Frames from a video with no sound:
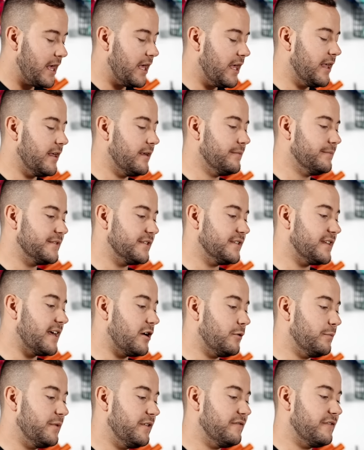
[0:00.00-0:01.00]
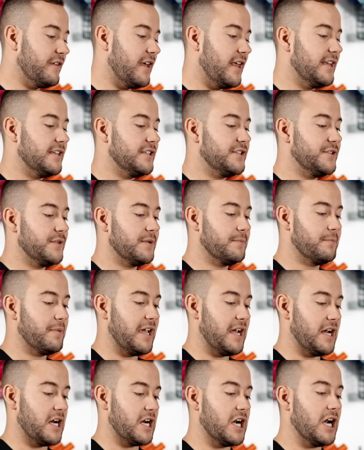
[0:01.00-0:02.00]
um, so that will be fun to
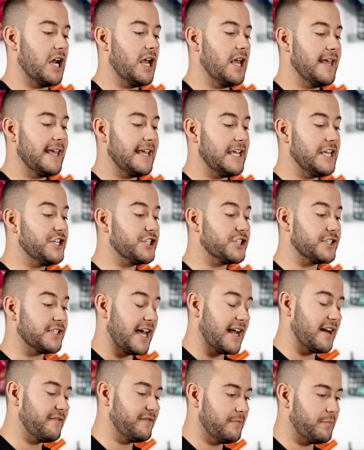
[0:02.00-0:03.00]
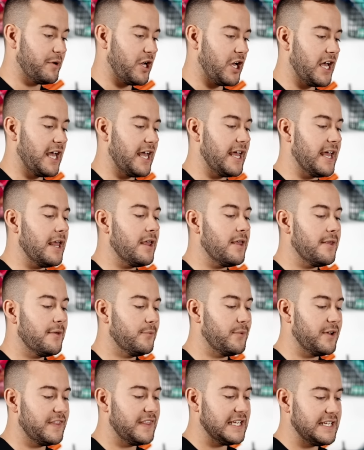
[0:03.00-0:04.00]
compare each side of the pot
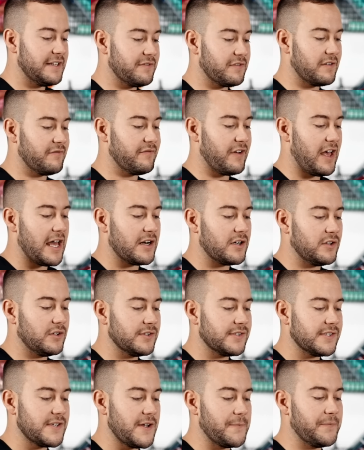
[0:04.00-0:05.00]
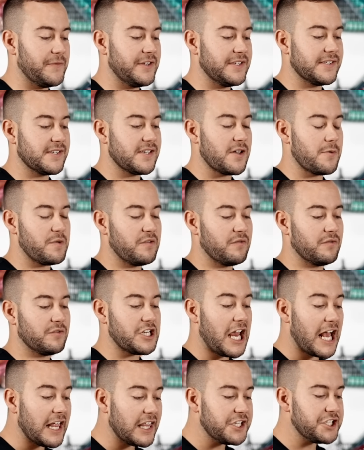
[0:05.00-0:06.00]
with the different bottles. So this is gonna be
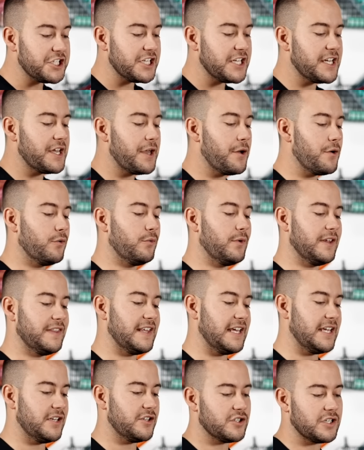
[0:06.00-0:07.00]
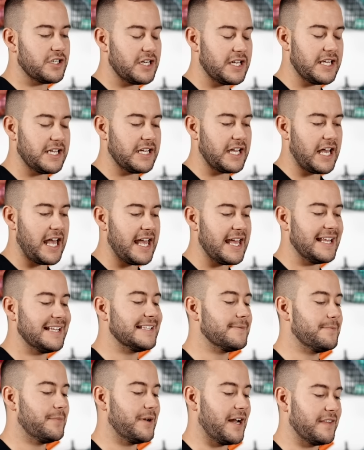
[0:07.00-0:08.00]
challenging with the intricate
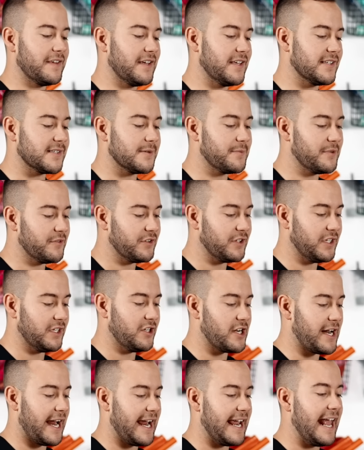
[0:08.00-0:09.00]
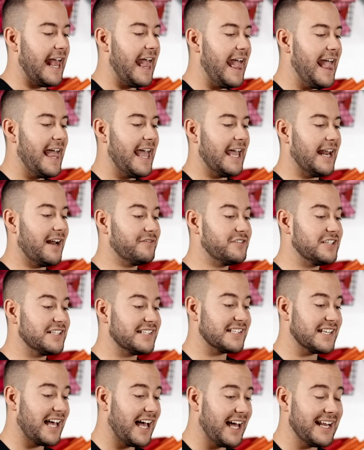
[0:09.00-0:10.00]
cuts, but I think it's gonna be really great. And I've
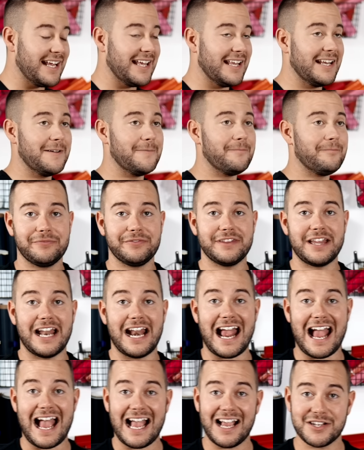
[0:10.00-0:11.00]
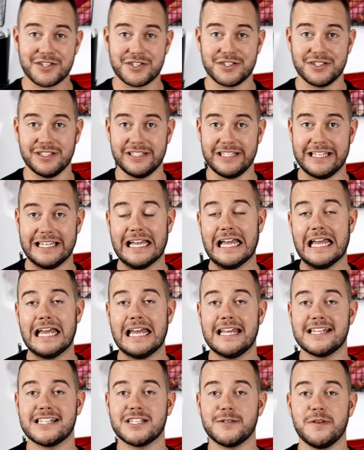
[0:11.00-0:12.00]
decided that actually
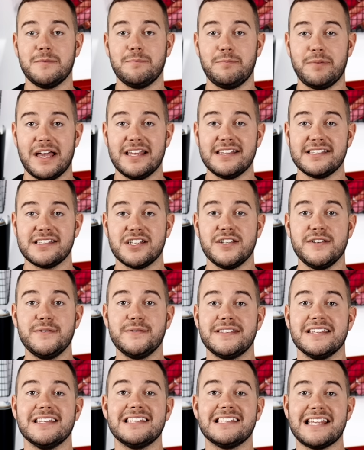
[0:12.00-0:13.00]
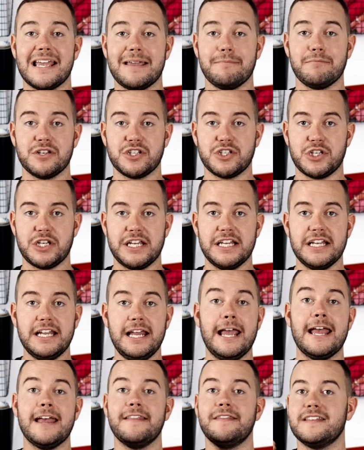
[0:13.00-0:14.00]
it's gonna be best to use the same machine,
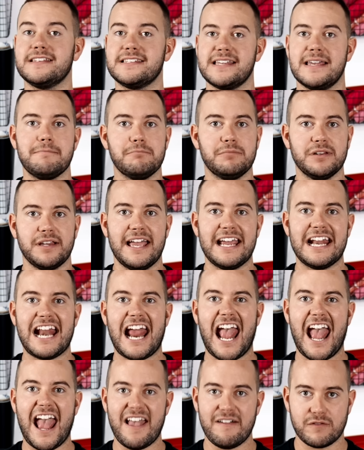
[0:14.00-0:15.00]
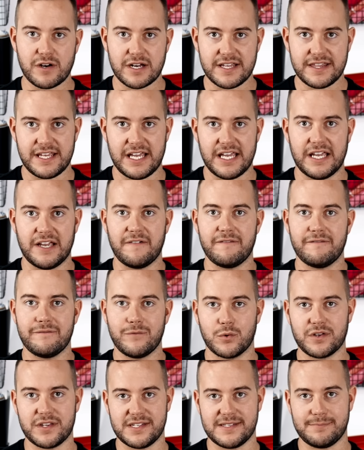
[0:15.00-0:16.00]
the same blade, everything
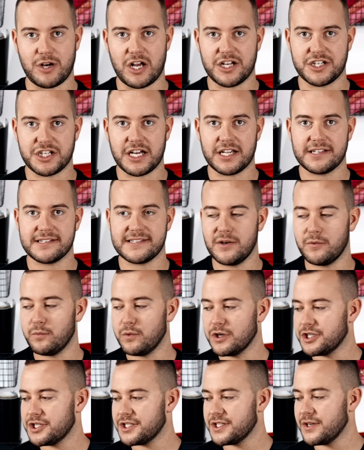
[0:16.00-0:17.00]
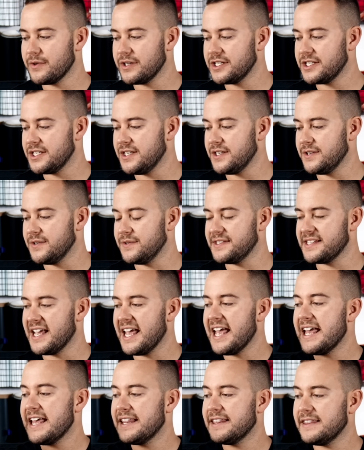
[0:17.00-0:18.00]
for this project. So we're just going to use
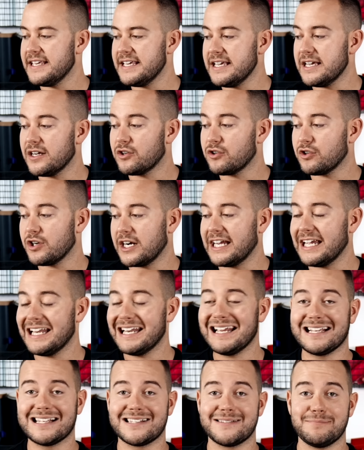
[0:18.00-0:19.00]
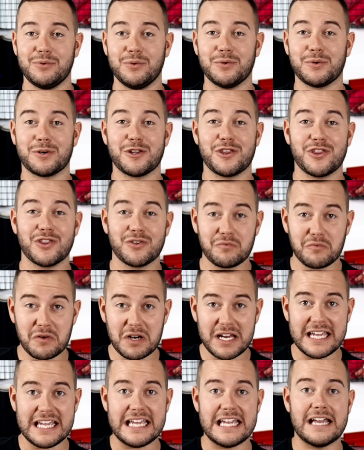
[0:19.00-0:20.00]
the Cricut Explore
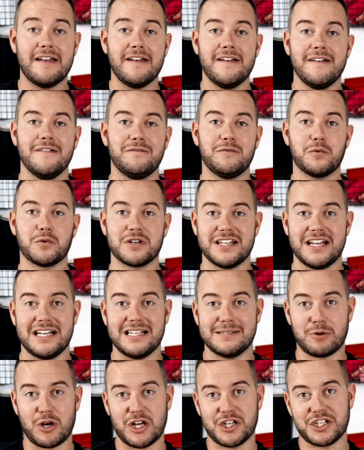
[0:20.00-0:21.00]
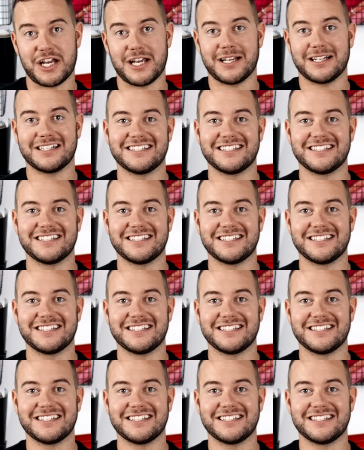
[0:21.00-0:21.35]
3 for today's project.